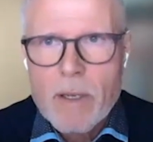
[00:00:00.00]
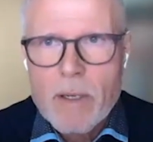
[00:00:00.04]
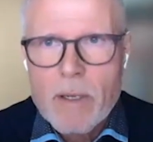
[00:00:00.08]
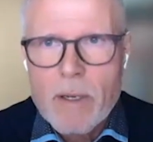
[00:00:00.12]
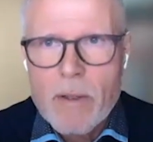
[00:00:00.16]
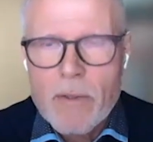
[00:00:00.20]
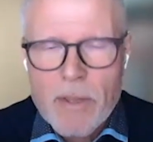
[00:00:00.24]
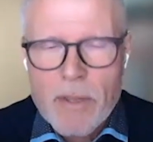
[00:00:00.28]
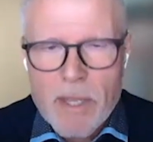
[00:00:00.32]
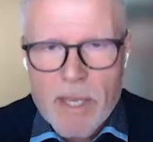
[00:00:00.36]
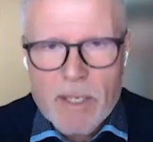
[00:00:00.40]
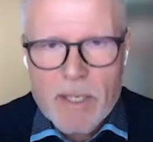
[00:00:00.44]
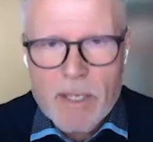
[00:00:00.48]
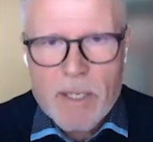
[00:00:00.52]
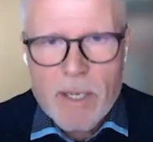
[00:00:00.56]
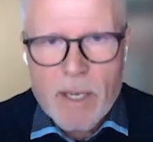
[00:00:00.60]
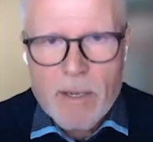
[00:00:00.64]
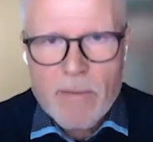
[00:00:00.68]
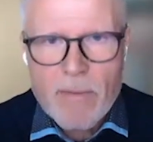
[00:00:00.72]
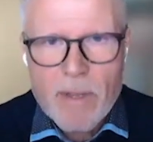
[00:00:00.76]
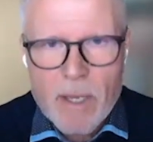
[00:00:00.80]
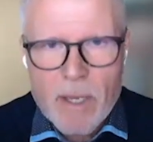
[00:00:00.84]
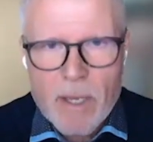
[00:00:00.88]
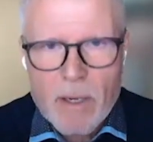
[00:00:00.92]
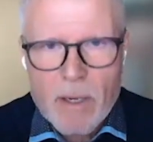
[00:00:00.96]
The things
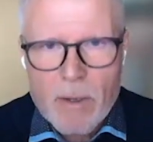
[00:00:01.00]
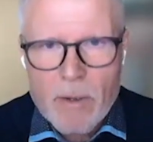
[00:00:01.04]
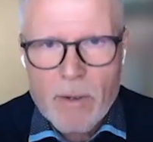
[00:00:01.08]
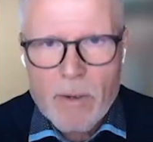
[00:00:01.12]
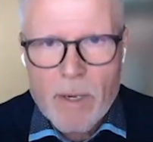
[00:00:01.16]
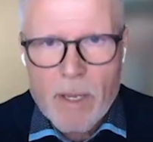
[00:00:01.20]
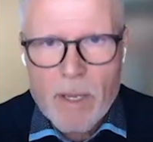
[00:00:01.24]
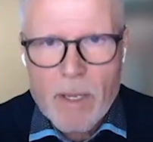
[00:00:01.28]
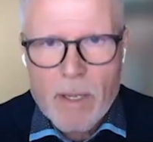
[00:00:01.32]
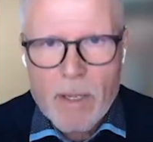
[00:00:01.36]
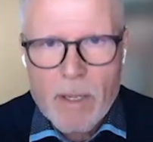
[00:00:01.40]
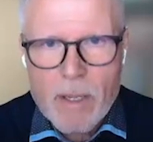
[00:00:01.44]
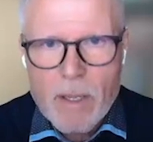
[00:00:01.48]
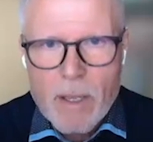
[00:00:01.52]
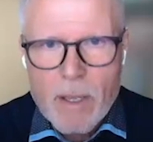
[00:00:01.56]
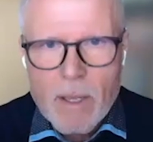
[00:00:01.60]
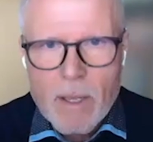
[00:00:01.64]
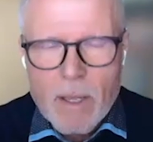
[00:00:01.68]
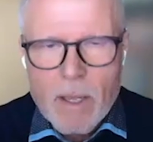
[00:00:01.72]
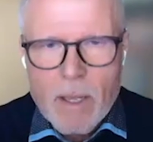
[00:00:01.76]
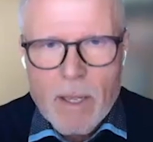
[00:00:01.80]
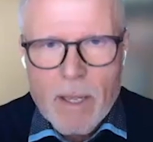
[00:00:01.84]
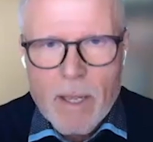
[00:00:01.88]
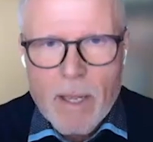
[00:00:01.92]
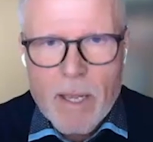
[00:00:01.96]
that we are learning
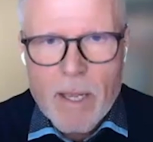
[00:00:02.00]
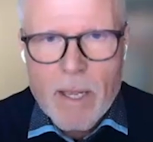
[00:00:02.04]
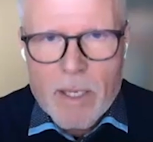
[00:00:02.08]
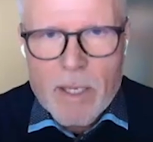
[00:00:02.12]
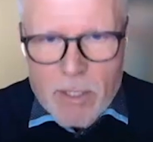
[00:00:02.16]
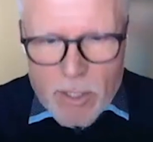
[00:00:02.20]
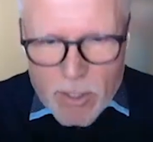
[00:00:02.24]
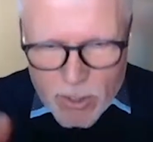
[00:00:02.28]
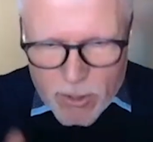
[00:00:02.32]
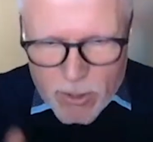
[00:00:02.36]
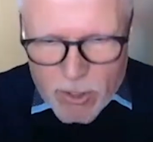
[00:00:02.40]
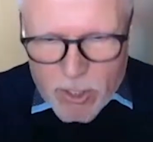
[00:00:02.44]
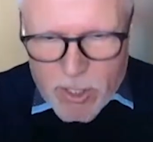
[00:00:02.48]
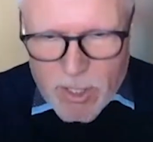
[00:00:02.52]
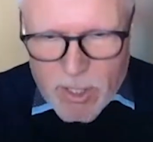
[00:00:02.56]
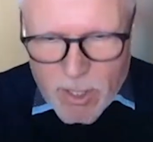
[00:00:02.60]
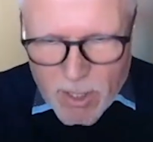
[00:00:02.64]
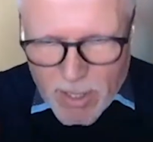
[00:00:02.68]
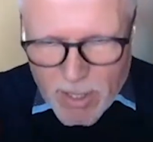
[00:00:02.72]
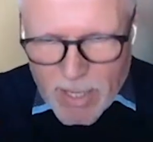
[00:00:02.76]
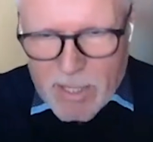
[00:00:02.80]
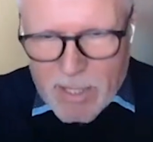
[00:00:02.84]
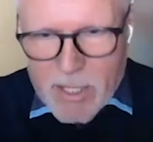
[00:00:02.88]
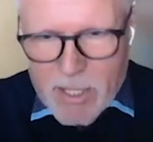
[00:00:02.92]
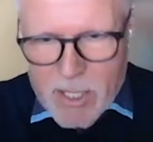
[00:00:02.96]
is just
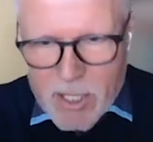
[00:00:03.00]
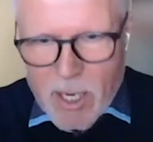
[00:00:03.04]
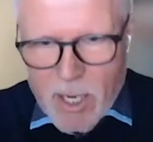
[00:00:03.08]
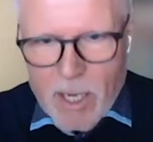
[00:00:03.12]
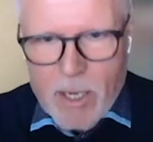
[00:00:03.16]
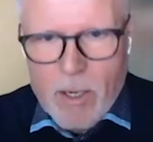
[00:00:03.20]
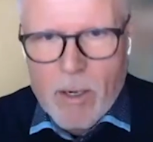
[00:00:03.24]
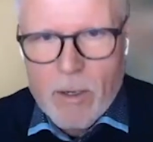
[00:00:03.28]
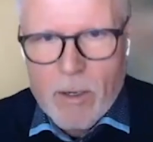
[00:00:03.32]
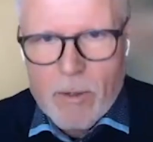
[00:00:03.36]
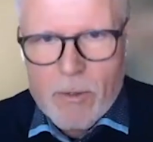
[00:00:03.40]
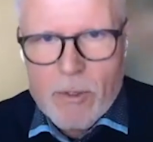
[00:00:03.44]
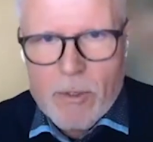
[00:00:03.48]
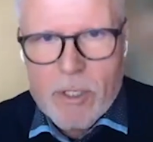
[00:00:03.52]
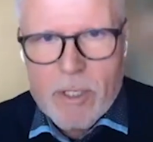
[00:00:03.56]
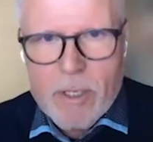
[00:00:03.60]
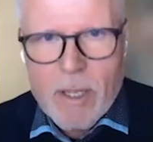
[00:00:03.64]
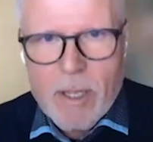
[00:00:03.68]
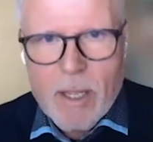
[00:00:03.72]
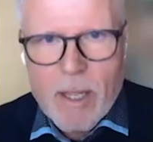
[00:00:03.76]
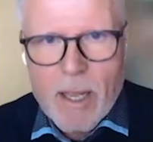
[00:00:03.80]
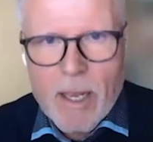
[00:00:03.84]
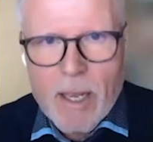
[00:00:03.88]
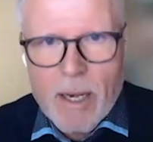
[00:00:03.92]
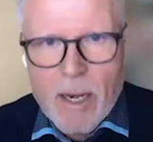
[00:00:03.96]
in silos.
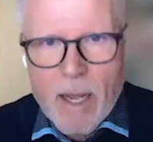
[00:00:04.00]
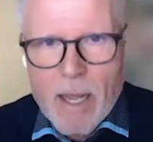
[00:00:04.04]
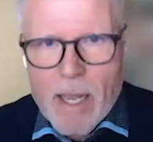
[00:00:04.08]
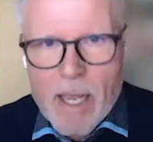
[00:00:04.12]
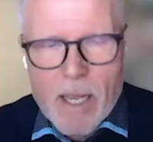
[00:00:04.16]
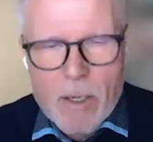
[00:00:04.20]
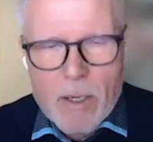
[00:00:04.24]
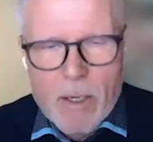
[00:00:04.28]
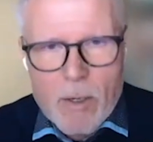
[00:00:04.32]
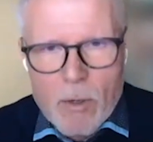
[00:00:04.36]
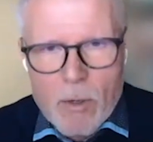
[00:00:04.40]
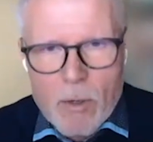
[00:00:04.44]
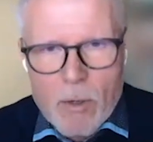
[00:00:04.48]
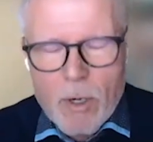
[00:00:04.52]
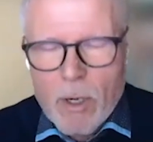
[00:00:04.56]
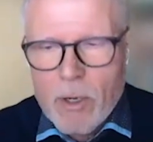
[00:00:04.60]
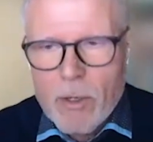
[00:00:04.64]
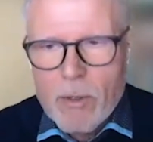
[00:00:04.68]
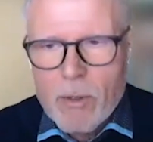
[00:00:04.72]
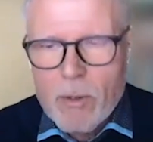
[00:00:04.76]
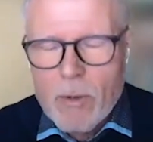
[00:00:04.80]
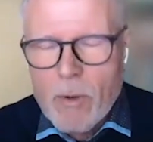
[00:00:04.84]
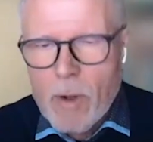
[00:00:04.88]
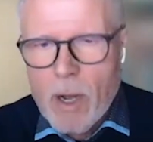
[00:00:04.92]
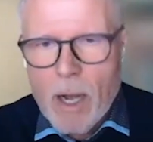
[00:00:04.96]
And I had no
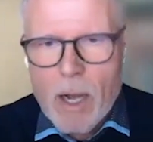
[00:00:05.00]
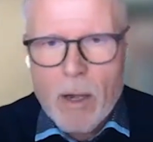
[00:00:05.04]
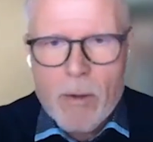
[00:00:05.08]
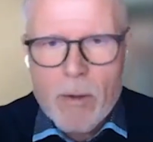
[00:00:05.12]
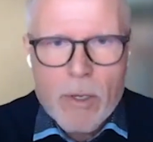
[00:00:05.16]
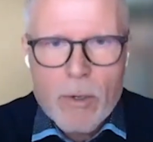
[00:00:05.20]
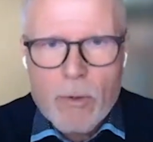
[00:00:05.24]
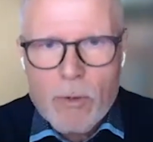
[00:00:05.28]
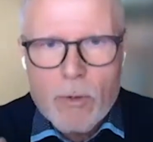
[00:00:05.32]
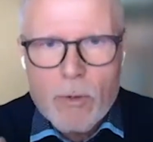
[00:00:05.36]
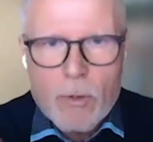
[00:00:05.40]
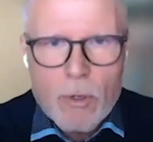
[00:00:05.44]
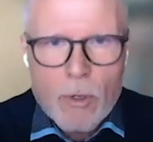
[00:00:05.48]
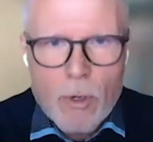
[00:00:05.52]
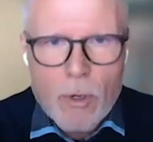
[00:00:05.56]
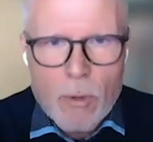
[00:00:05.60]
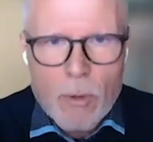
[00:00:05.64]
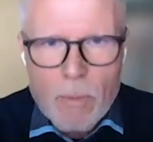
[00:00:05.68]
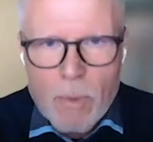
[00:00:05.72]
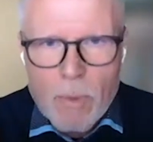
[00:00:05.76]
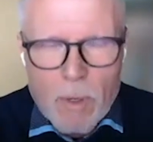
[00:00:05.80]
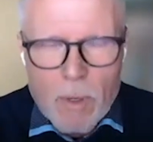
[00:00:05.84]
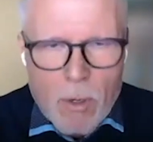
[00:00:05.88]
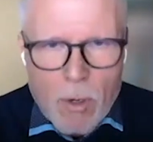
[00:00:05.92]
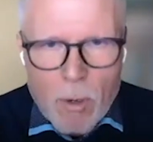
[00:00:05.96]
clue how you could
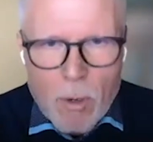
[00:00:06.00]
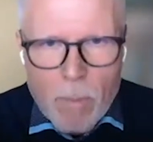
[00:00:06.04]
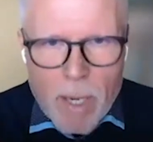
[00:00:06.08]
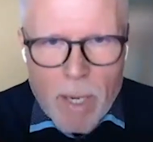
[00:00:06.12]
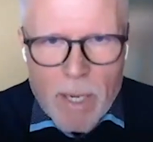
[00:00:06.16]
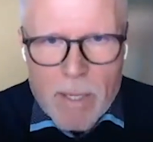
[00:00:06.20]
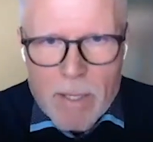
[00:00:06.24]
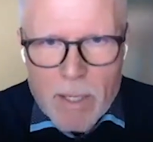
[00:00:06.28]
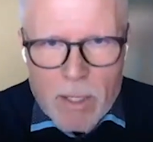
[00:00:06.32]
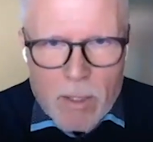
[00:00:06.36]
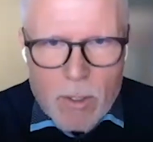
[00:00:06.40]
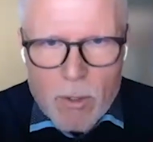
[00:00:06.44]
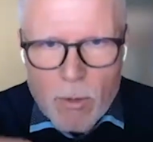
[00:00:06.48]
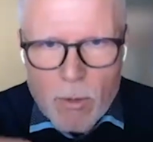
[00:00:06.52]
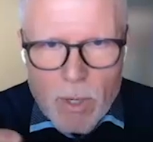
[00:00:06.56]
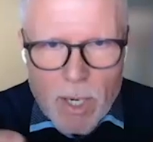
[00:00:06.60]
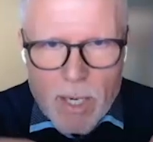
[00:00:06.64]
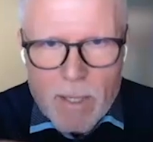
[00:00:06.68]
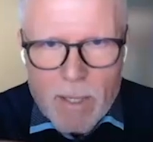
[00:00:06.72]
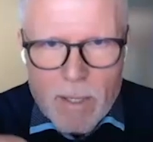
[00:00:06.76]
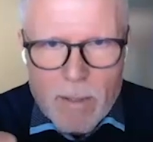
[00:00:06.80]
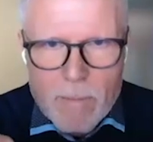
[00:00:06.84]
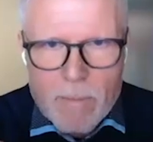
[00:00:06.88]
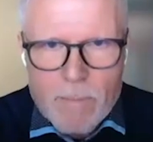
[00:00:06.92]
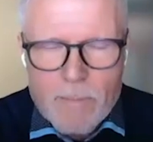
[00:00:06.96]
combine it,
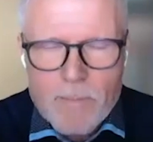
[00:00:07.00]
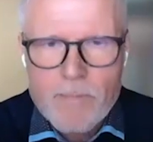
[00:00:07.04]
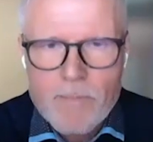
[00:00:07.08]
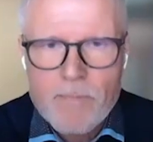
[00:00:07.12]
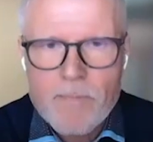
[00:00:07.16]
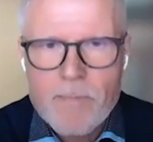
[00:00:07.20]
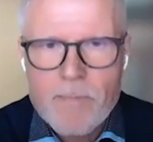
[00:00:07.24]
connect them.